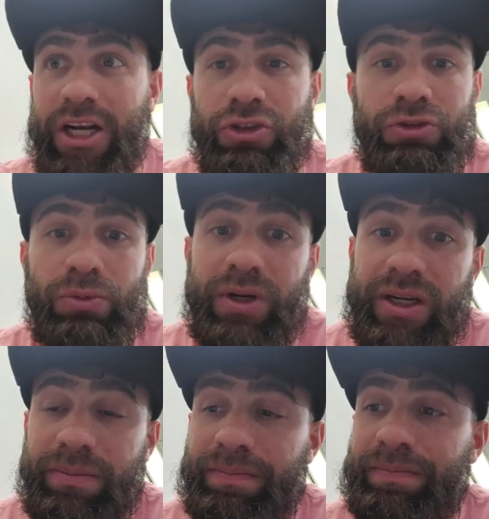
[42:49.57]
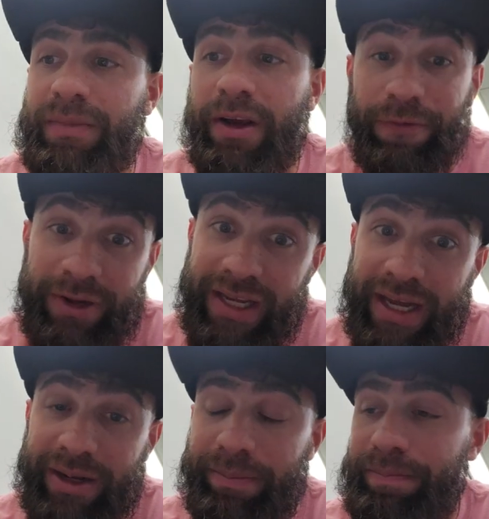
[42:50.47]
extra win if we
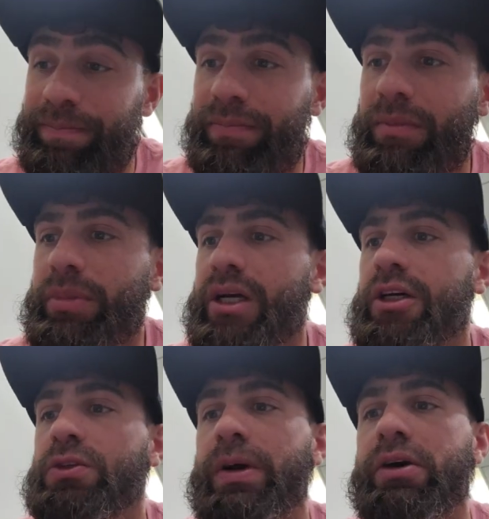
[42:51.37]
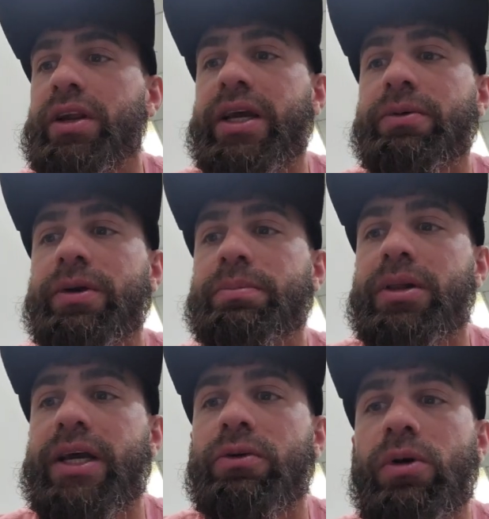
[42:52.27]
get it. Because round 8, we
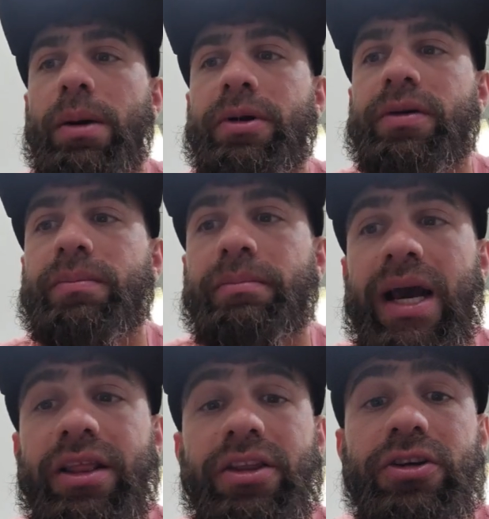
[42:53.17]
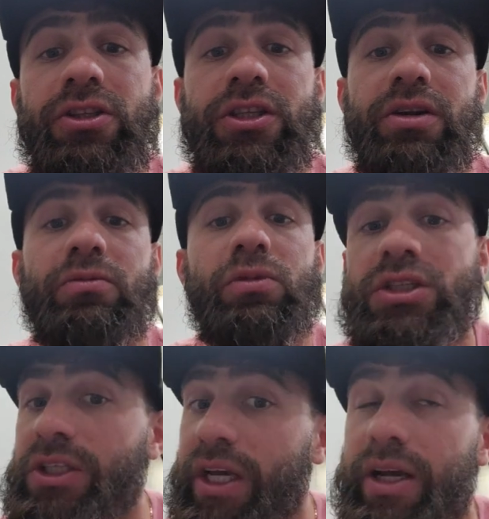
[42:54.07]
played Robert Matthews, and
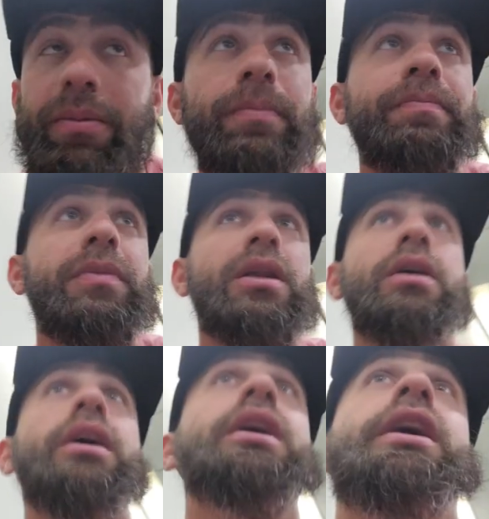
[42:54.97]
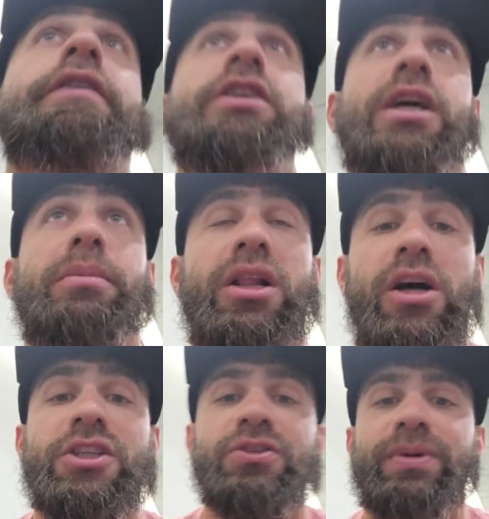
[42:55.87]
once again, every time I
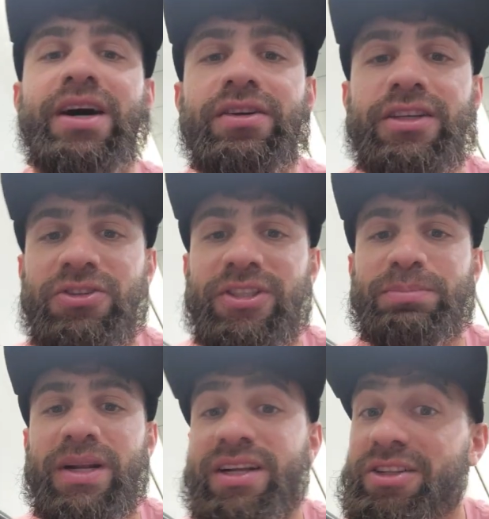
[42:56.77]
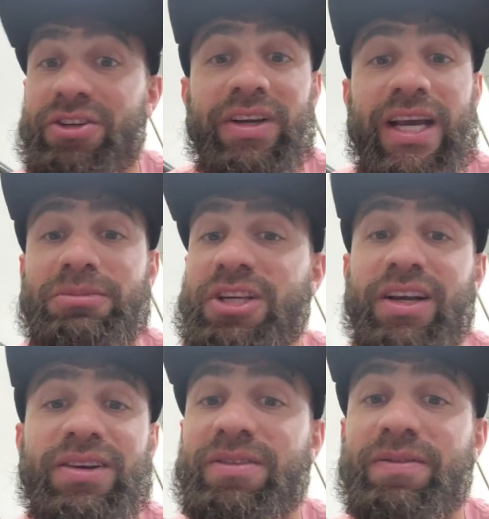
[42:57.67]
lost a round, it's always been in 2 games. Like,